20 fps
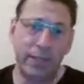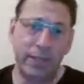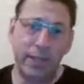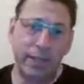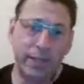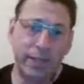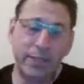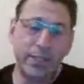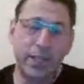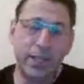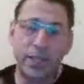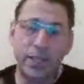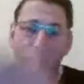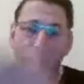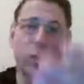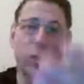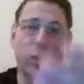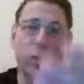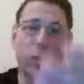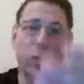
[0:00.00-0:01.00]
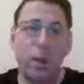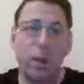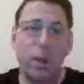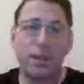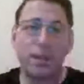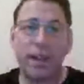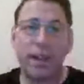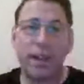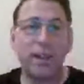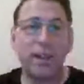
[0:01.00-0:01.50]
They sent the runner back
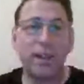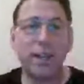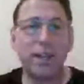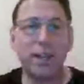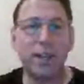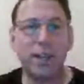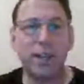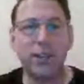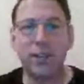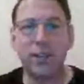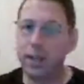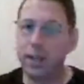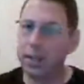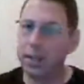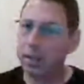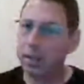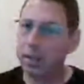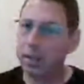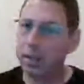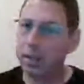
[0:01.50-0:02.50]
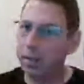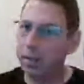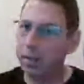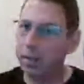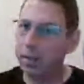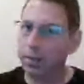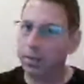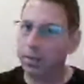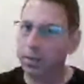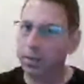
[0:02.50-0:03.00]
to England and said,
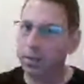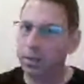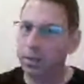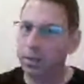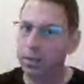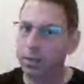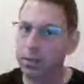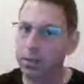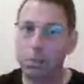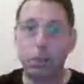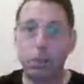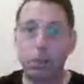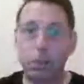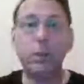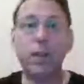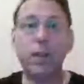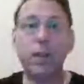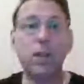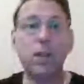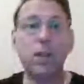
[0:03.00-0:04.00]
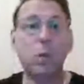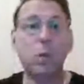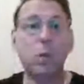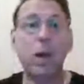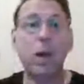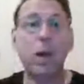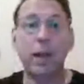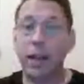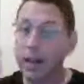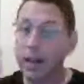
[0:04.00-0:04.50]
Napoleon has won,
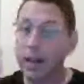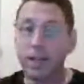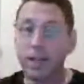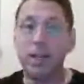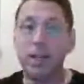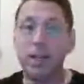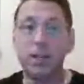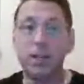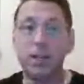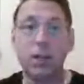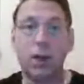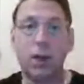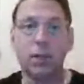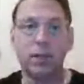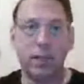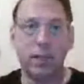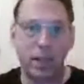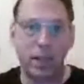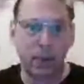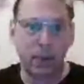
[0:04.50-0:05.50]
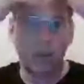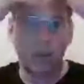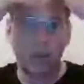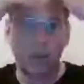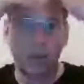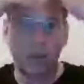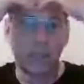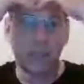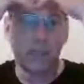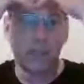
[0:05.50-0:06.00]
England is lost, and all English
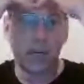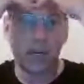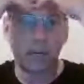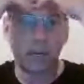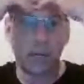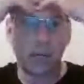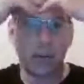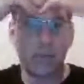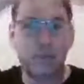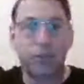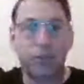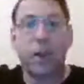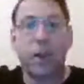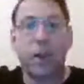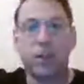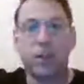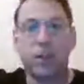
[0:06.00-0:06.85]
guys were like, fuck, dump